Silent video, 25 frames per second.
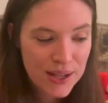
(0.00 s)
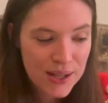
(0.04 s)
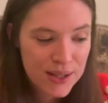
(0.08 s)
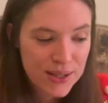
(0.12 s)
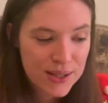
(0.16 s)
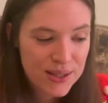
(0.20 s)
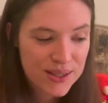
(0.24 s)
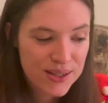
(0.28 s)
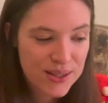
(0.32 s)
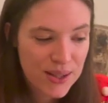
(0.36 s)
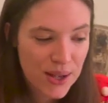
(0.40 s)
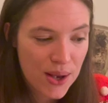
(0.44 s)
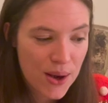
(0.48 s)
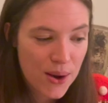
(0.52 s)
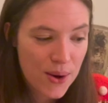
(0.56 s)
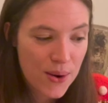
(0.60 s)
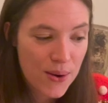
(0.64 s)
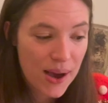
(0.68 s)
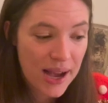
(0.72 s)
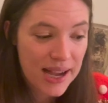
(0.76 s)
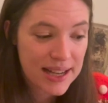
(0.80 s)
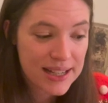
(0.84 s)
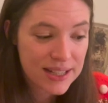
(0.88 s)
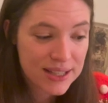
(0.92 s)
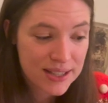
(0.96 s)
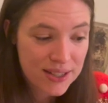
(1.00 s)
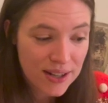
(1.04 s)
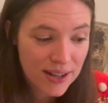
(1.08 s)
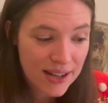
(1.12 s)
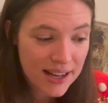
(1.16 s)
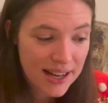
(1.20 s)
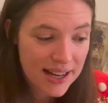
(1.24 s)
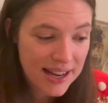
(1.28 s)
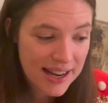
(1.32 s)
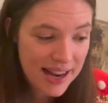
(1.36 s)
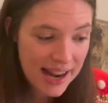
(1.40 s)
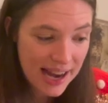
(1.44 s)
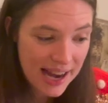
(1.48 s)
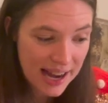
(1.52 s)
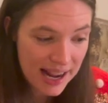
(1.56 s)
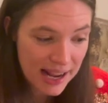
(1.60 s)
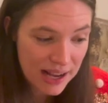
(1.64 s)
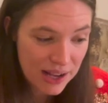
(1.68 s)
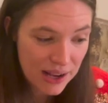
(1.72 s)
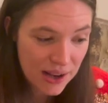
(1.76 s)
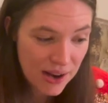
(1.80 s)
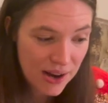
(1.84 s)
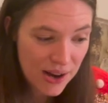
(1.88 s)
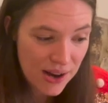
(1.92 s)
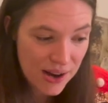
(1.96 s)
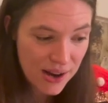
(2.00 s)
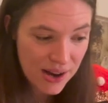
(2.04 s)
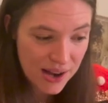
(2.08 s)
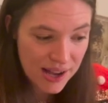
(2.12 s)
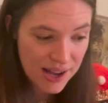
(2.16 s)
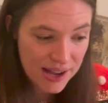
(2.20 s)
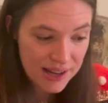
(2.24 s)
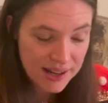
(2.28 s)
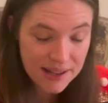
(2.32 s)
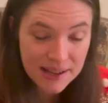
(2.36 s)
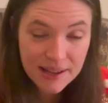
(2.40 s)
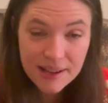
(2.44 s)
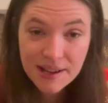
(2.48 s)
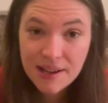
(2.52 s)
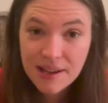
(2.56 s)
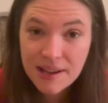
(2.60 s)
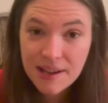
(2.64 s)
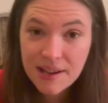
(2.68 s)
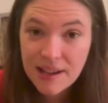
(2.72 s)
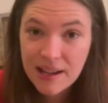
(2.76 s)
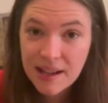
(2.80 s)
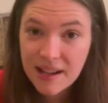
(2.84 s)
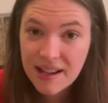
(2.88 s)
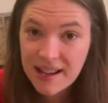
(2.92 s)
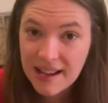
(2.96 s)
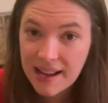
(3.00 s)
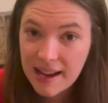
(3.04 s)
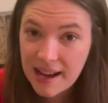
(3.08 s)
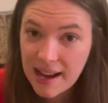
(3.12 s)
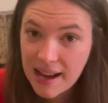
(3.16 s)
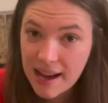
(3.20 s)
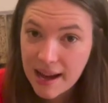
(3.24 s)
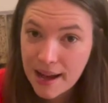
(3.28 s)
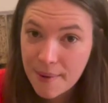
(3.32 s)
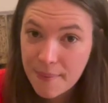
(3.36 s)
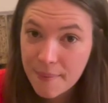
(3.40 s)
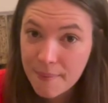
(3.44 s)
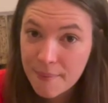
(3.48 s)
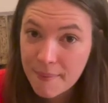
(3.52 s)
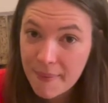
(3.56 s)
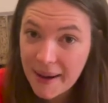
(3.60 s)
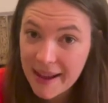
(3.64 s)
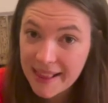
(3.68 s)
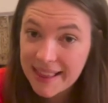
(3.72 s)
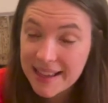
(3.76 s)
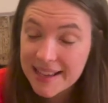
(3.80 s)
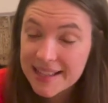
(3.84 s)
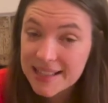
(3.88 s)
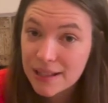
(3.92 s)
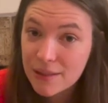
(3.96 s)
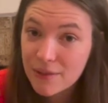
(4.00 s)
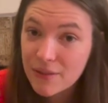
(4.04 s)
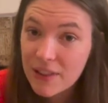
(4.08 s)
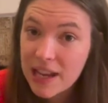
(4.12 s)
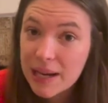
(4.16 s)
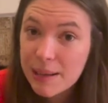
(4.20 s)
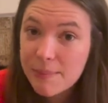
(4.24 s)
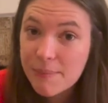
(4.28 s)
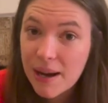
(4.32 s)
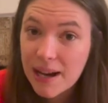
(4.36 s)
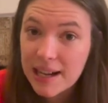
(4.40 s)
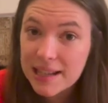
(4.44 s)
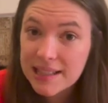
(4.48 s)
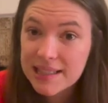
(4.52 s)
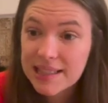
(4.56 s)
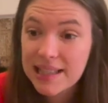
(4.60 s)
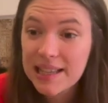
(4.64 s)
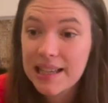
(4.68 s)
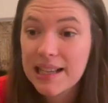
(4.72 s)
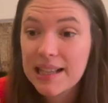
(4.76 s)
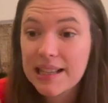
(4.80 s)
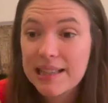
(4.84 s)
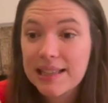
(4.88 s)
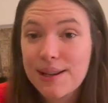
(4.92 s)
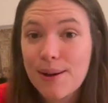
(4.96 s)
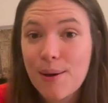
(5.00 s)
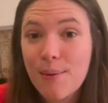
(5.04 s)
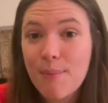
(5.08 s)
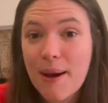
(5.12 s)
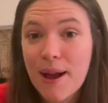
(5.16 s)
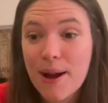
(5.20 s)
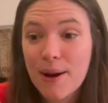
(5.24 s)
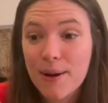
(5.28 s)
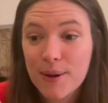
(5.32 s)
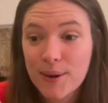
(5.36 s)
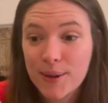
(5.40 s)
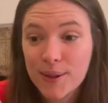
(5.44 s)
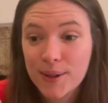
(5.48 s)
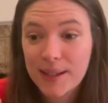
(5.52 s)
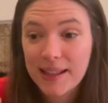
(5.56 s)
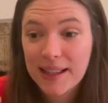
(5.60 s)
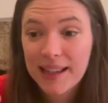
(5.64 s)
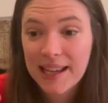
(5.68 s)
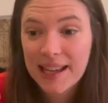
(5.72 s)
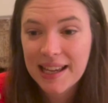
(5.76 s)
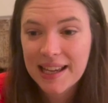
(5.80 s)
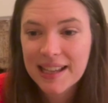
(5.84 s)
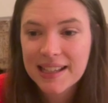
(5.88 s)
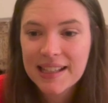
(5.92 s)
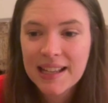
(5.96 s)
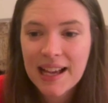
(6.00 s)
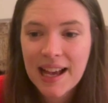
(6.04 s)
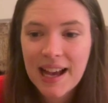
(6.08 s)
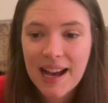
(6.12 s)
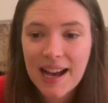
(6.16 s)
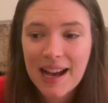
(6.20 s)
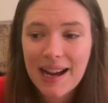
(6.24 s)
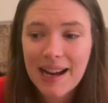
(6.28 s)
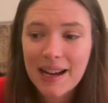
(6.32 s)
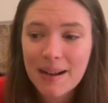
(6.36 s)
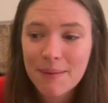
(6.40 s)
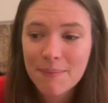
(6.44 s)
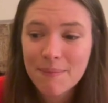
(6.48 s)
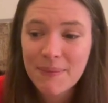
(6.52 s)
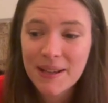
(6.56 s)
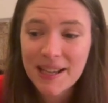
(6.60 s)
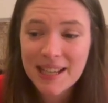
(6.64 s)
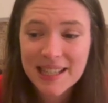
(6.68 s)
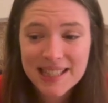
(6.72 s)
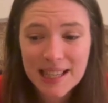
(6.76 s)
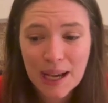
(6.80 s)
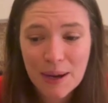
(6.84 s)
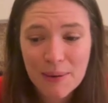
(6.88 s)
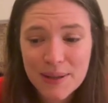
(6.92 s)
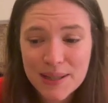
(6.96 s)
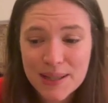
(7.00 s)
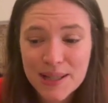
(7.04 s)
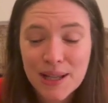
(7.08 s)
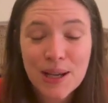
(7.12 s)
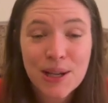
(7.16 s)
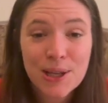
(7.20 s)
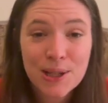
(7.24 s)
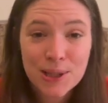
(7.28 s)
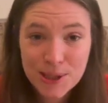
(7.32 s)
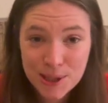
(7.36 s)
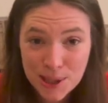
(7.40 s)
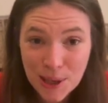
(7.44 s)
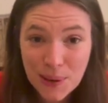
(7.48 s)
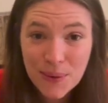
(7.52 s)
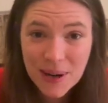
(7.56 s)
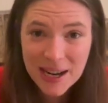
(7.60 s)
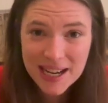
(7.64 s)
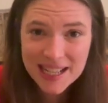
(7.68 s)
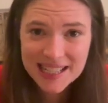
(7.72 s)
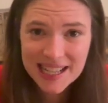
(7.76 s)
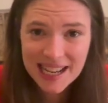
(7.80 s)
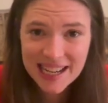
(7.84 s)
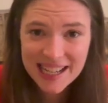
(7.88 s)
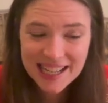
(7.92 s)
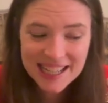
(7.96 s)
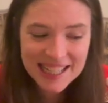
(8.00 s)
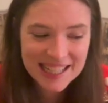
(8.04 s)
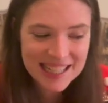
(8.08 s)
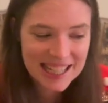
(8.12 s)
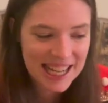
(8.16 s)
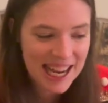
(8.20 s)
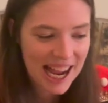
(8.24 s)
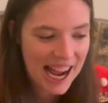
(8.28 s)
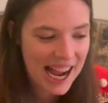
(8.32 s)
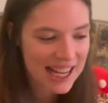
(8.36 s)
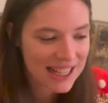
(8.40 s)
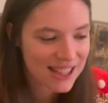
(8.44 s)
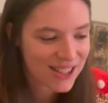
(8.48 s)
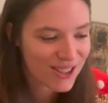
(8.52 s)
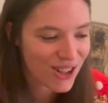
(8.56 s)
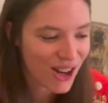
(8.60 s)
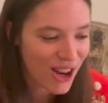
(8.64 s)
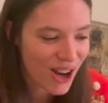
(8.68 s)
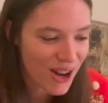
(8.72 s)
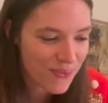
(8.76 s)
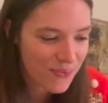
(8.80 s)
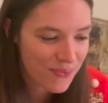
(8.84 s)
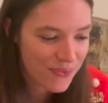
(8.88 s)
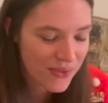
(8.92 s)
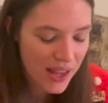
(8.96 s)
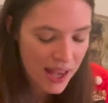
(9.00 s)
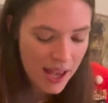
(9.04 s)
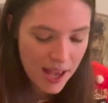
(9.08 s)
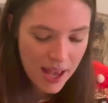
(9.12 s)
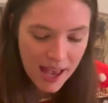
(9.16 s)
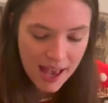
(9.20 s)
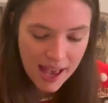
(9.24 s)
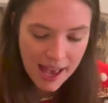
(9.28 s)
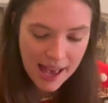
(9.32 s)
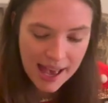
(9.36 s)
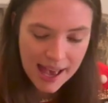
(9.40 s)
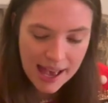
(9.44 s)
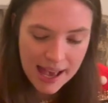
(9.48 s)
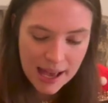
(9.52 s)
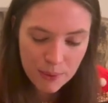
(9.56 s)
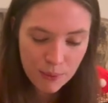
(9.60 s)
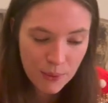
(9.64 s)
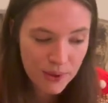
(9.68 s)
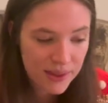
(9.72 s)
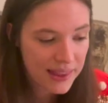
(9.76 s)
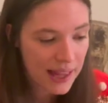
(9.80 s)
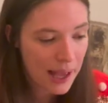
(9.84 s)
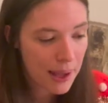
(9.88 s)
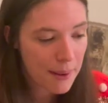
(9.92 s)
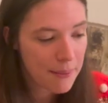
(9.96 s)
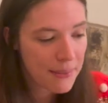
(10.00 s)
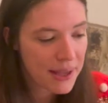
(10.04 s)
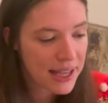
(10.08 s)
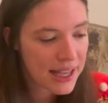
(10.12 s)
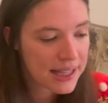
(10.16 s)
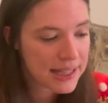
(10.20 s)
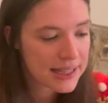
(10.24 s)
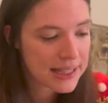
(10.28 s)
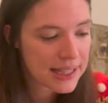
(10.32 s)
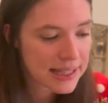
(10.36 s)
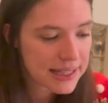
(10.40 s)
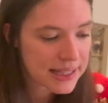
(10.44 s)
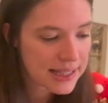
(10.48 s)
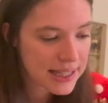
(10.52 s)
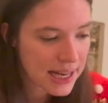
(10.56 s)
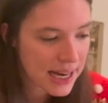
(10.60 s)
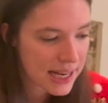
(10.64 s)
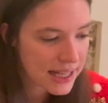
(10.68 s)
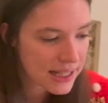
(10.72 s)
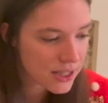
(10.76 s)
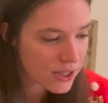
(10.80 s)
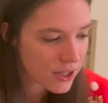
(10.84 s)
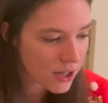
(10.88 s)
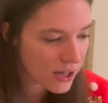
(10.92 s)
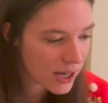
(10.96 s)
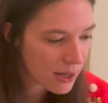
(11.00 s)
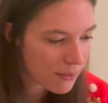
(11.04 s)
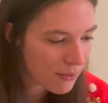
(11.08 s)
So I started knitting on my Lace and Fade boxy a little bit early because I was so excited to cast on. And what that means is that I started